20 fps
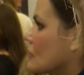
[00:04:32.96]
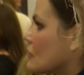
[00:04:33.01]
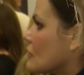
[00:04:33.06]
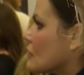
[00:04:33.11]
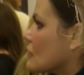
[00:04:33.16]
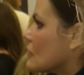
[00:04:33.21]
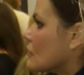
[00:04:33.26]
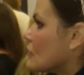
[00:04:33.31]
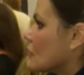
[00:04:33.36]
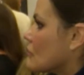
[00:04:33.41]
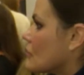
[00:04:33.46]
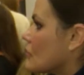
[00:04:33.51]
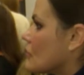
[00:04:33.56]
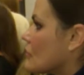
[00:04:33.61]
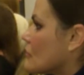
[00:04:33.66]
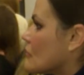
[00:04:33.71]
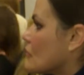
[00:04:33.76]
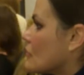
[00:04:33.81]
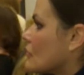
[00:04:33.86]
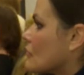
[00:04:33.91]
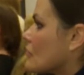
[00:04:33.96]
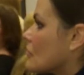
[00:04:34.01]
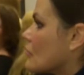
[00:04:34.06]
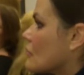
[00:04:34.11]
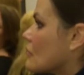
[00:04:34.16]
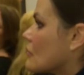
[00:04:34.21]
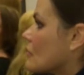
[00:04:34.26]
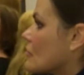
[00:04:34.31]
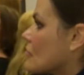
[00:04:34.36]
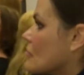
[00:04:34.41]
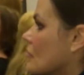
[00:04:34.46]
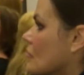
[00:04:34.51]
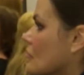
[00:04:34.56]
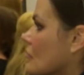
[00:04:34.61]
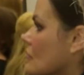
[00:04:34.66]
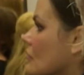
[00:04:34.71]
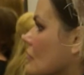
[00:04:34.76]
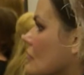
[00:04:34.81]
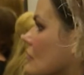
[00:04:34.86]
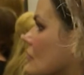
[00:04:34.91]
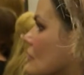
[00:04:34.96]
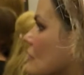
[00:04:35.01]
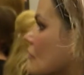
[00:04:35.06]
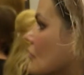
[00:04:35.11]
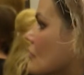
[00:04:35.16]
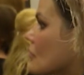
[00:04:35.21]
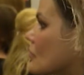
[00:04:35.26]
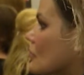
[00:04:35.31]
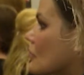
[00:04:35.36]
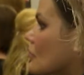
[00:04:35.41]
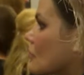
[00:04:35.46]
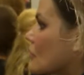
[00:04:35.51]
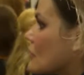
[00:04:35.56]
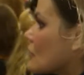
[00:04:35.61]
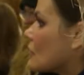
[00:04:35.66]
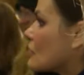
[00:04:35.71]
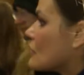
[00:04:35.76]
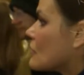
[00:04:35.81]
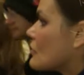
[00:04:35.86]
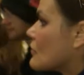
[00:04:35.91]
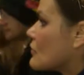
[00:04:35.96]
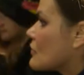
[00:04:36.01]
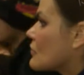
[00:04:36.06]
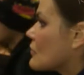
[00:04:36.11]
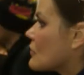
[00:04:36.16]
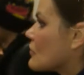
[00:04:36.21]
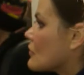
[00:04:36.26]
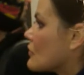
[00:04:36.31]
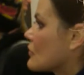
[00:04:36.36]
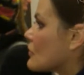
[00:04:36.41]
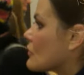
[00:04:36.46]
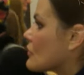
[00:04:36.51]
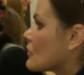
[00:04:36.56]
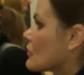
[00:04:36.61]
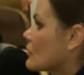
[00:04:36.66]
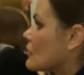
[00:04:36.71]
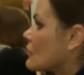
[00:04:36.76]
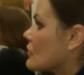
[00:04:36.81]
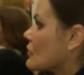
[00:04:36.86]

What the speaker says: [no speech]